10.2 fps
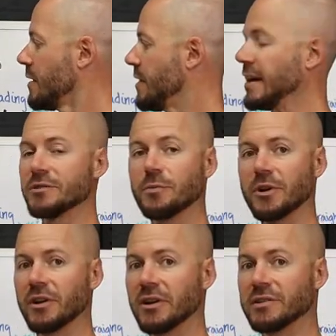That's where
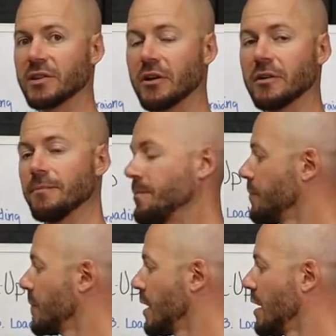you're gonna start.
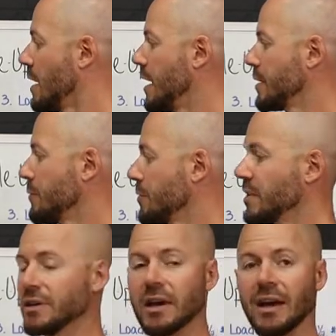I drew
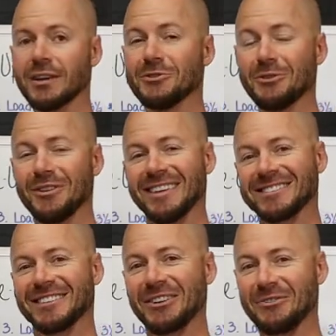
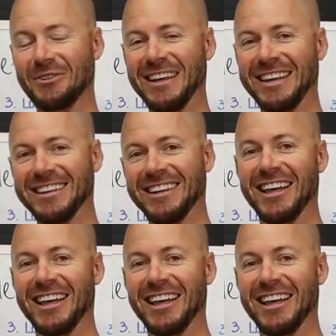this green